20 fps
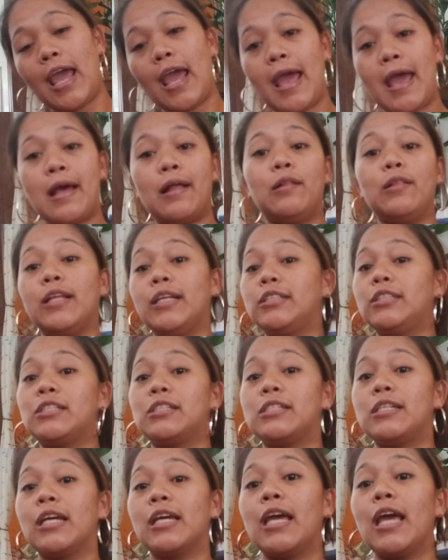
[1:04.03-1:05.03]
and let's
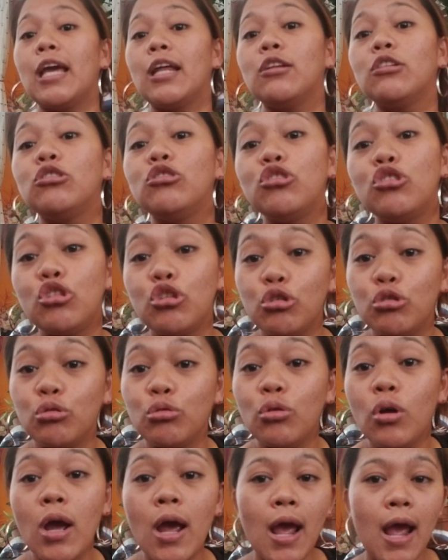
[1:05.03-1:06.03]
dig
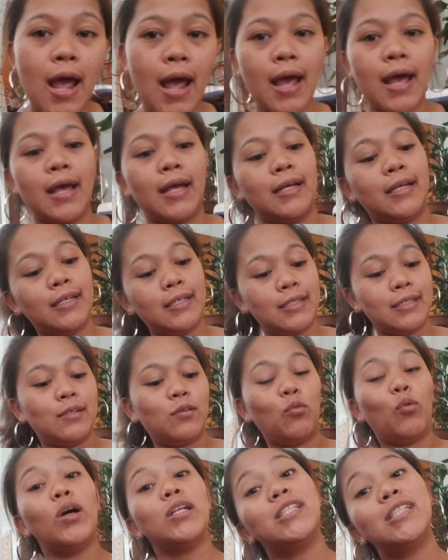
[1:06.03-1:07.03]
into
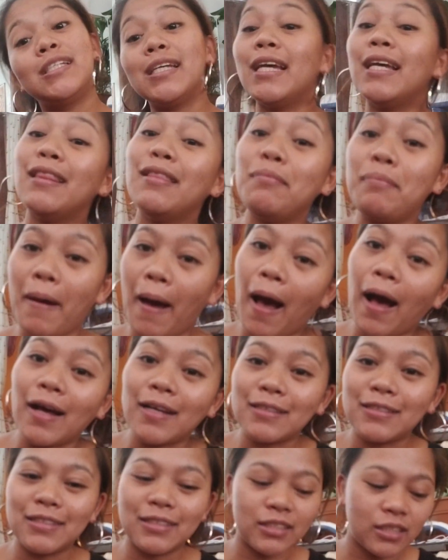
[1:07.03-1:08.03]
what's in the
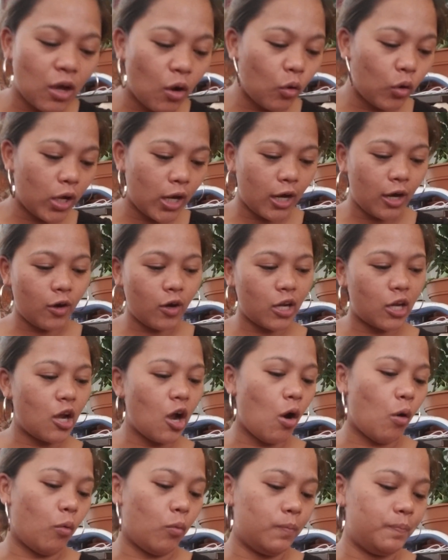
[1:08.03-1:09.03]
box. So here you
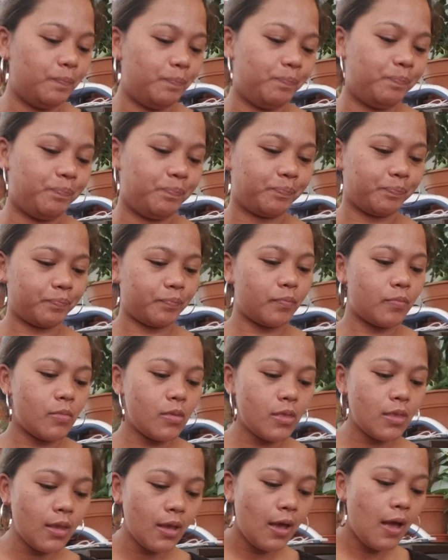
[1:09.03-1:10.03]
go.
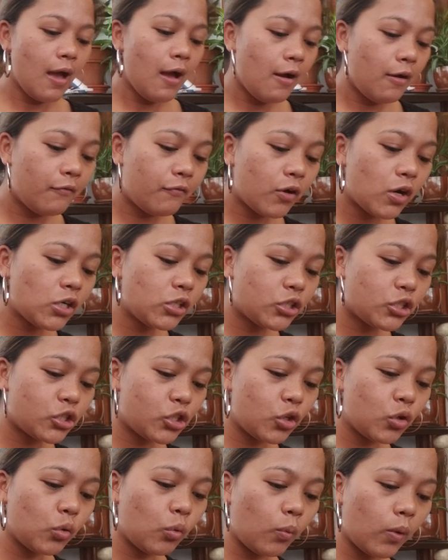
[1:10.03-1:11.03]
First,
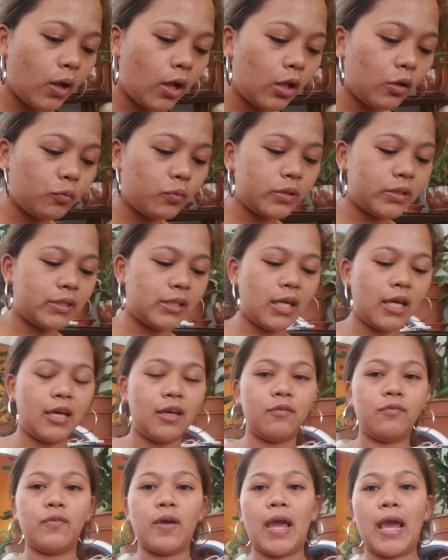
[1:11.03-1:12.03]
you will
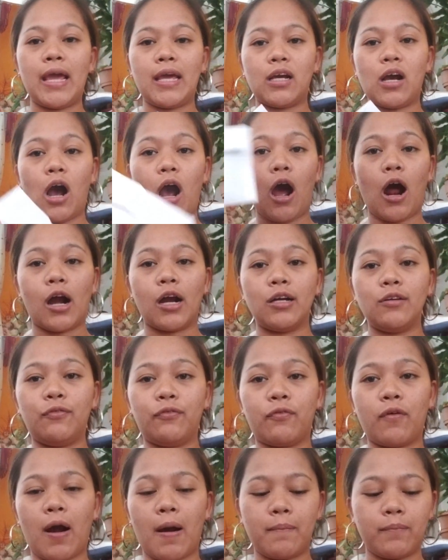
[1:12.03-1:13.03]
receive a card
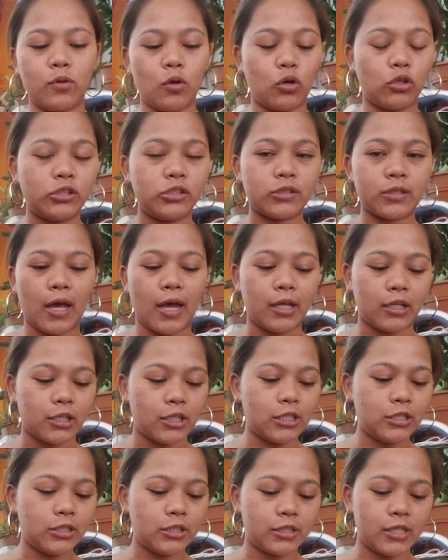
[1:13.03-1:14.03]
from your
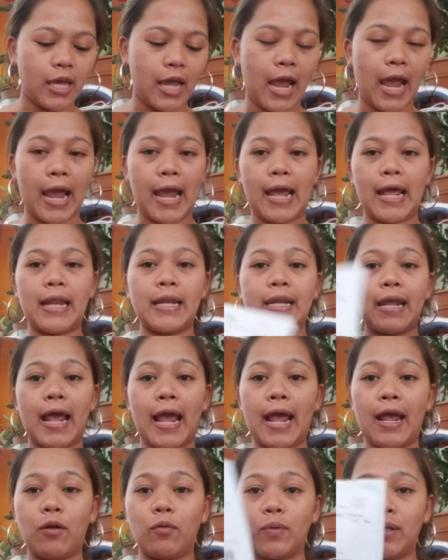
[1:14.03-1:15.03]
stylist and
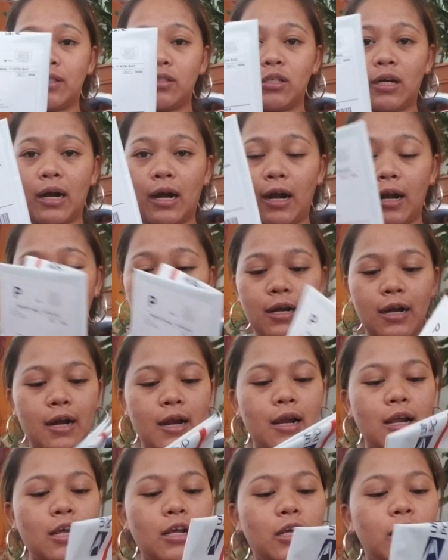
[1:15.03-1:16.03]
a return
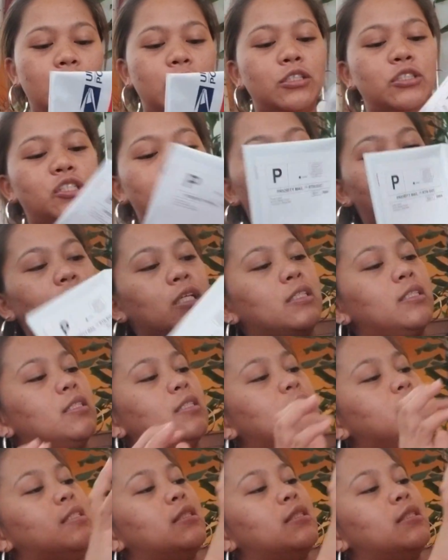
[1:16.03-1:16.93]
sheet